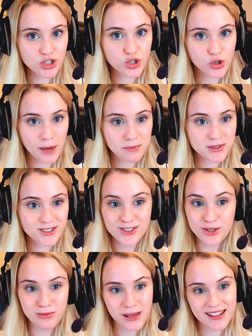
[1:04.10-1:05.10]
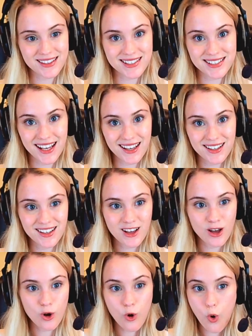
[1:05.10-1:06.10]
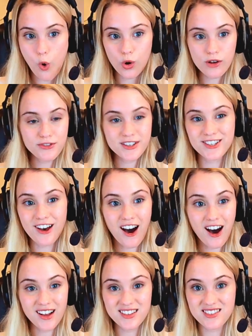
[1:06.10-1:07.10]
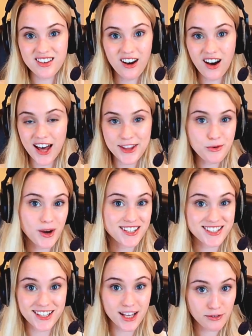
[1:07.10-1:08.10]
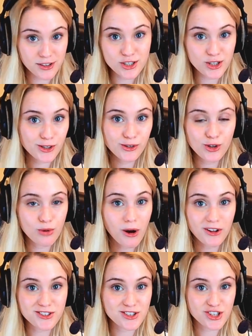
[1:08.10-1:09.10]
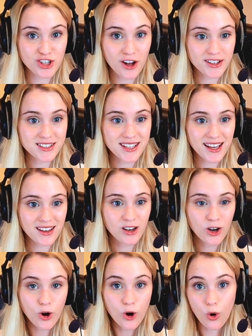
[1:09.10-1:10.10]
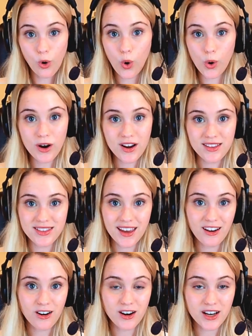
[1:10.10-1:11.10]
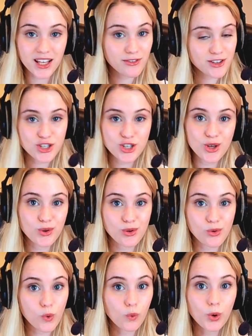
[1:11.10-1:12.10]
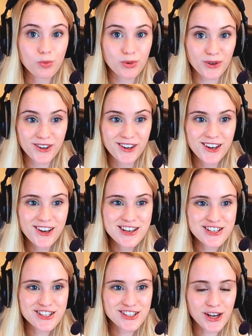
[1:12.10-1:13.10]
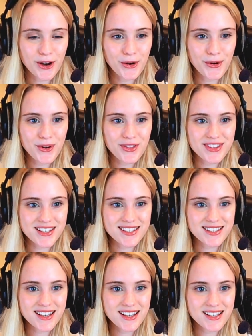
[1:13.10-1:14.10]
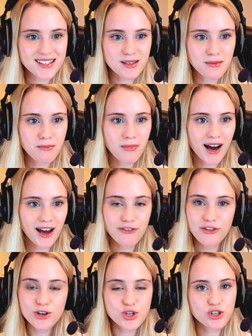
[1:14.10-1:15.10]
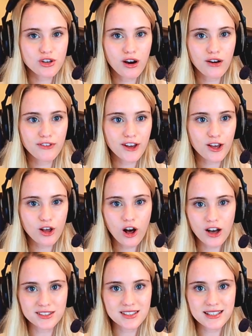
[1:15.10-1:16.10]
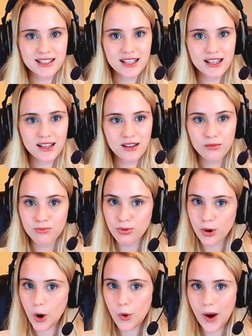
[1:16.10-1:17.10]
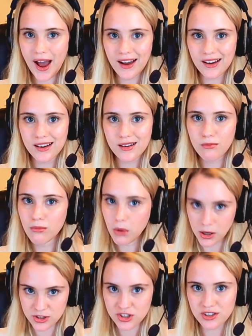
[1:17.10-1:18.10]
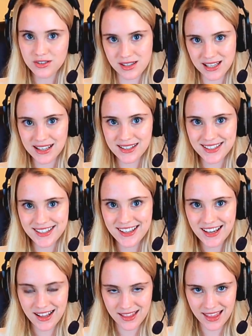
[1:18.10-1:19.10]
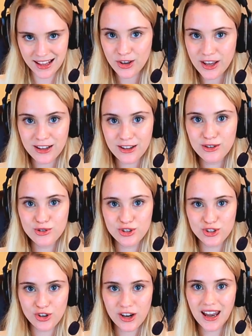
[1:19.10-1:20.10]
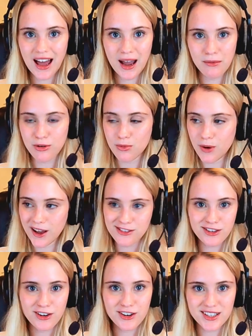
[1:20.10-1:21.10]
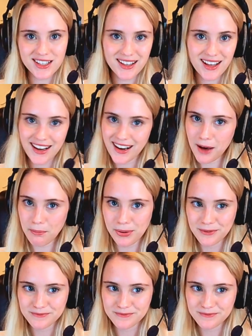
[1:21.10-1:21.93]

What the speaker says: scraps to make this deck. All of these cards are otherwise given to you in your monster starter deck, or they are given to you in the reward book. So this is my version of a costly pro rank monsters list that you can use to climb from rank 30 and up.